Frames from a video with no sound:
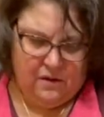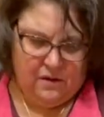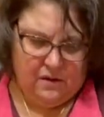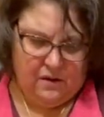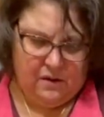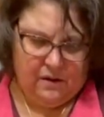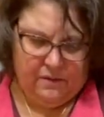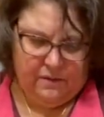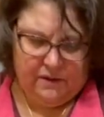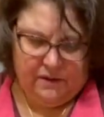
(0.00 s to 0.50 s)

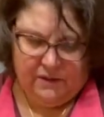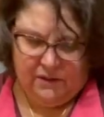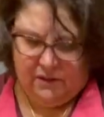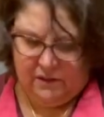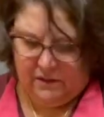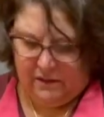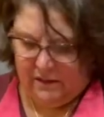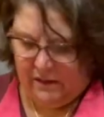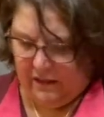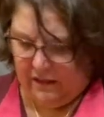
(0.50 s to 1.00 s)
I was
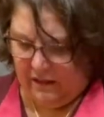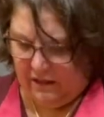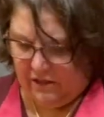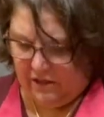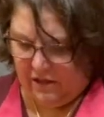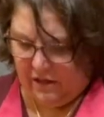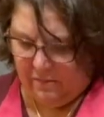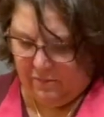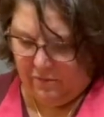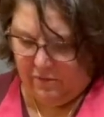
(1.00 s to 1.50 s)
just thinking,
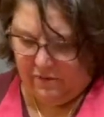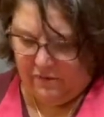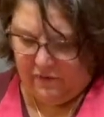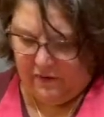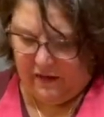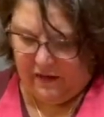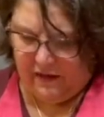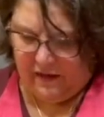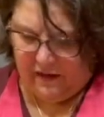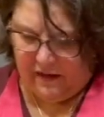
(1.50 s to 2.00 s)
chop off
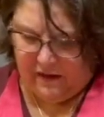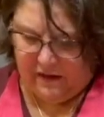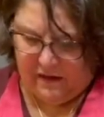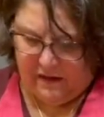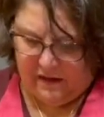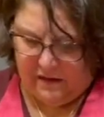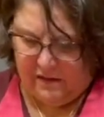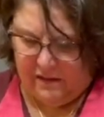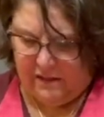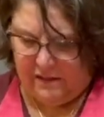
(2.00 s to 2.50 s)
the
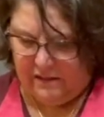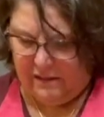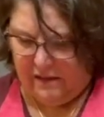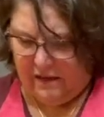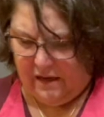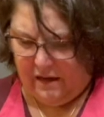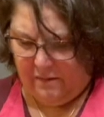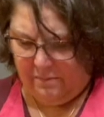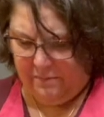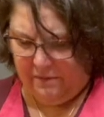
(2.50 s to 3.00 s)

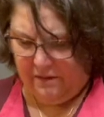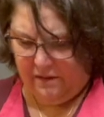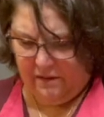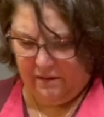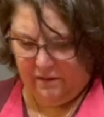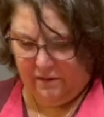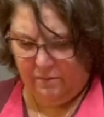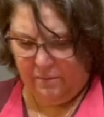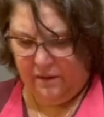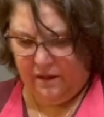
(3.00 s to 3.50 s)
tops a
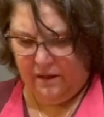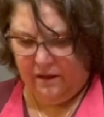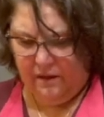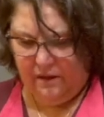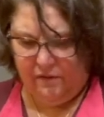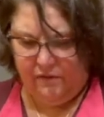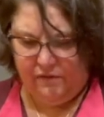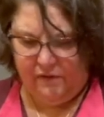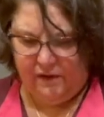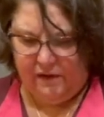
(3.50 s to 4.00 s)
little bit. I
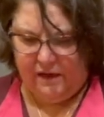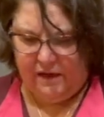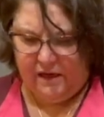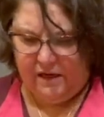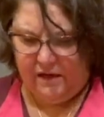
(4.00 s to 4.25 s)
forgot.